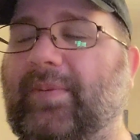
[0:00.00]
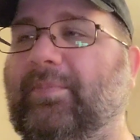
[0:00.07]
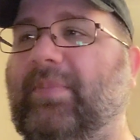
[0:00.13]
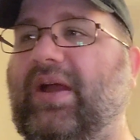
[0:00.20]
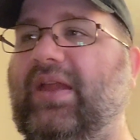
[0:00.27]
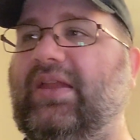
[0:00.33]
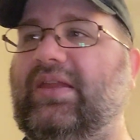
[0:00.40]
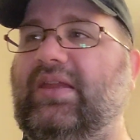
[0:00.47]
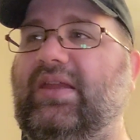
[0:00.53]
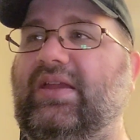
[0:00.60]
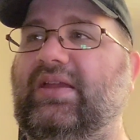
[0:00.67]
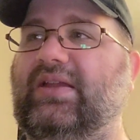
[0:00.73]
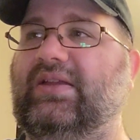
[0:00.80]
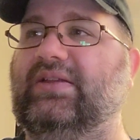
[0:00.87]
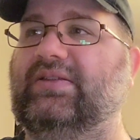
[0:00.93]
Mike
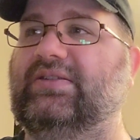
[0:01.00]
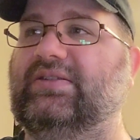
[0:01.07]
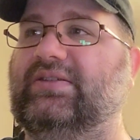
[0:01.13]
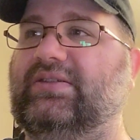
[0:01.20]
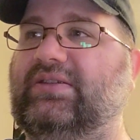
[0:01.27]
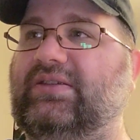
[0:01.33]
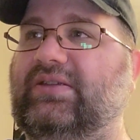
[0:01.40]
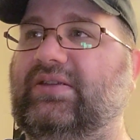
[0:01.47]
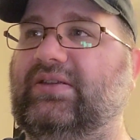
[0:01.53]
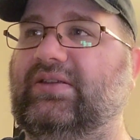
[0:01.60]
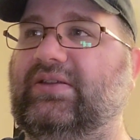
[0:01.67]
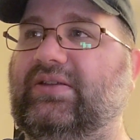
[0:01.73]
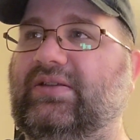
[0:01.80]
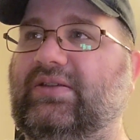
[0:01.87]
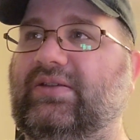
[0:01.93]
is
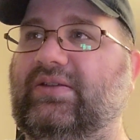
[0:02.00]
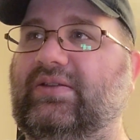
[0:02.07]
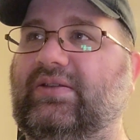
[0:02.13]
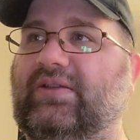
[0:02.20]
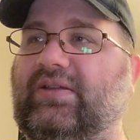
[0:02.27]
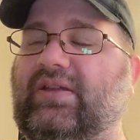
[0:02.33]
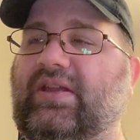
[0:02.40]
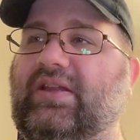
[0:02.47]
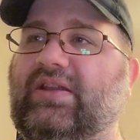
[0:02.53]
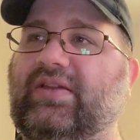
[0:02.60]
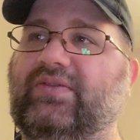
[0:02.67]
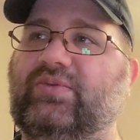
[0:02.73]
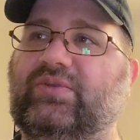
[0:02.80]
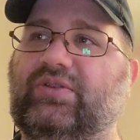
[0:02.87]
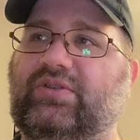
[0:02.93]
he
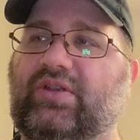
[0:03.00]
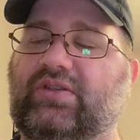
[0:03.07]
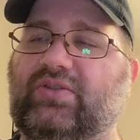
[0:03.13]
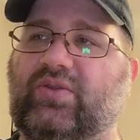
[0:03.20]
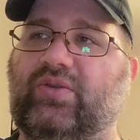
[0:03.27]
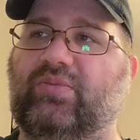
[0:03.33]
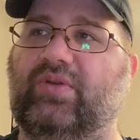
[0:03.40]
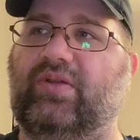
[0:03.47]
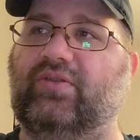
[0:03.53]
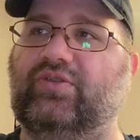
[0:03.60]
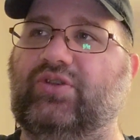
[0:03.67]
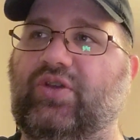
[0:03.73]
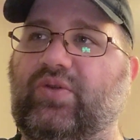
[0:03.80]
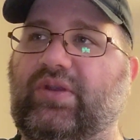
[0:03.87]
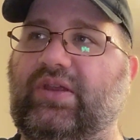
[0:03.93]
lives with his older brother
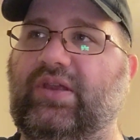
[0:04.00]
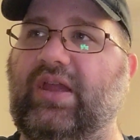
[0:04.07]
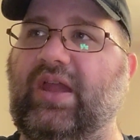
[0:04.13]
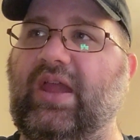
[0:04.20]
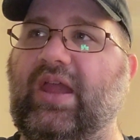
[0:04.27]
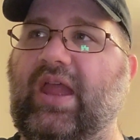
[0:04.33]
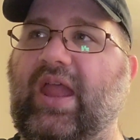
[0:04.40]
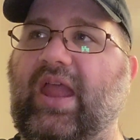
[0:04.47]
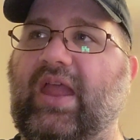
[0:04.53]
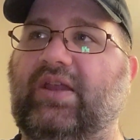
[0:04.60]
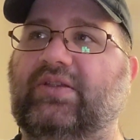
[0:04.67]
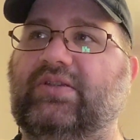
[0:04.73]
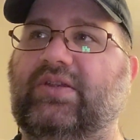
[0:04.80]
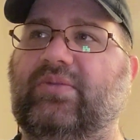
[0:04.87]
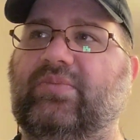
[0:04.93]
Jody,
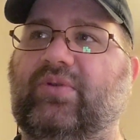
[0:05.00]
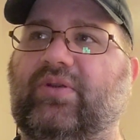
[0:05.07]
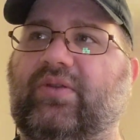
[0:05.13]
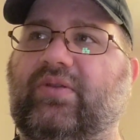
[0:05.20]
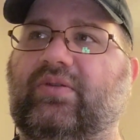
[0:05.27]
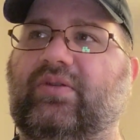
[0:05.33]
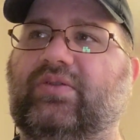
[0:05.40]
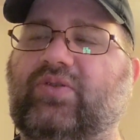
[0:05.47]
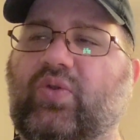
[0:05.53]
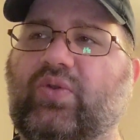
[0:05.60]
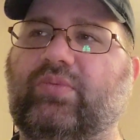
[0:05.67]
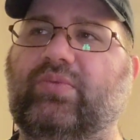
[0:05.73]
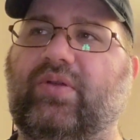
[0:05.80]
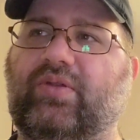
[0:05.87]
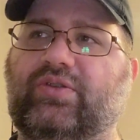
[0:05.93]
and his other brother his
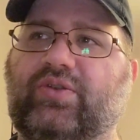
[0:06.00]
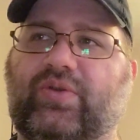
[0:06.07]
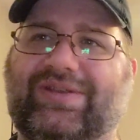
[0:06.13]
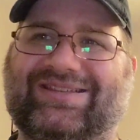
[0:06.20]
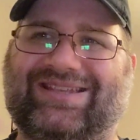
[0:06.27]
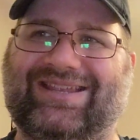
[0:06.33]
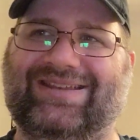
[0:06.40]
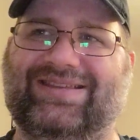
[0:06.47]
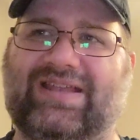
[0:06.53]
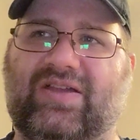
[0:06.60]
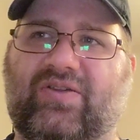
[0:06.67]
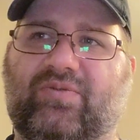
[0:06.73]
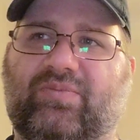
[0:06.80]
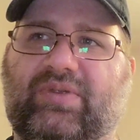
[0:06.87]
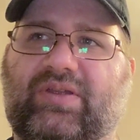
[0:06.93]
older brother Jody is in
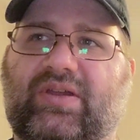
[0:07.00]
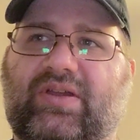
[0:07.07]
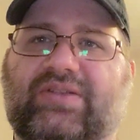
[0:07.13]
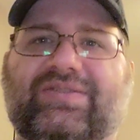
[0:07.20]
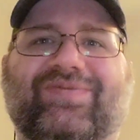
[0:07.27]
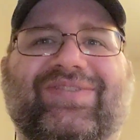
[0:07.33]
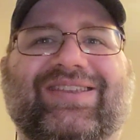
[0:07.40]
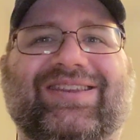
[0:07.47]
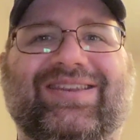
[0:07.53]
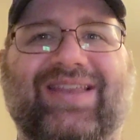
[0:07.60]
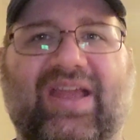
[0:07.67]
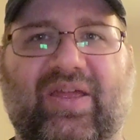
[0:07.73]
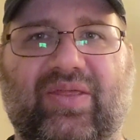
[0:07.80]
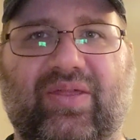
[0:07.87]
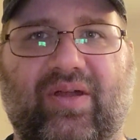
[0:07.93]
town because of the
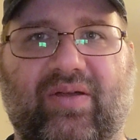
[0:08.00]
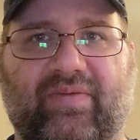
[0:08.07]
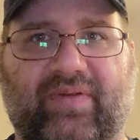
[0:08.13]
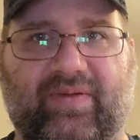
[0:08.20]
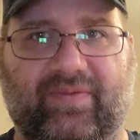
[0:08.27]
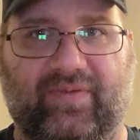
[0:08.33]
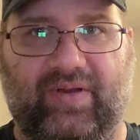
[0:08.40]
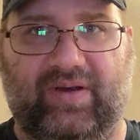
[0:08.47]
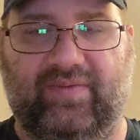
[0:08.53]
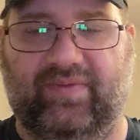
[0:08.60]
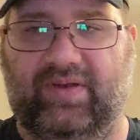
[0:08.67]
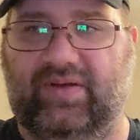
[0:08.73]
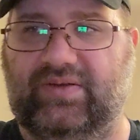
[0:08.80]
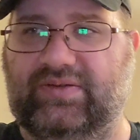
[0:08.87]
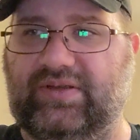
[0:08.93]
death of a friend of
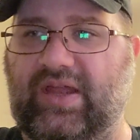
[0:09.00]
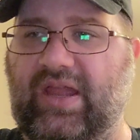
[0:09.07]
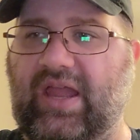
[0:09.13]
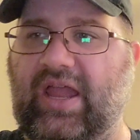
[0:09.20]
theirs.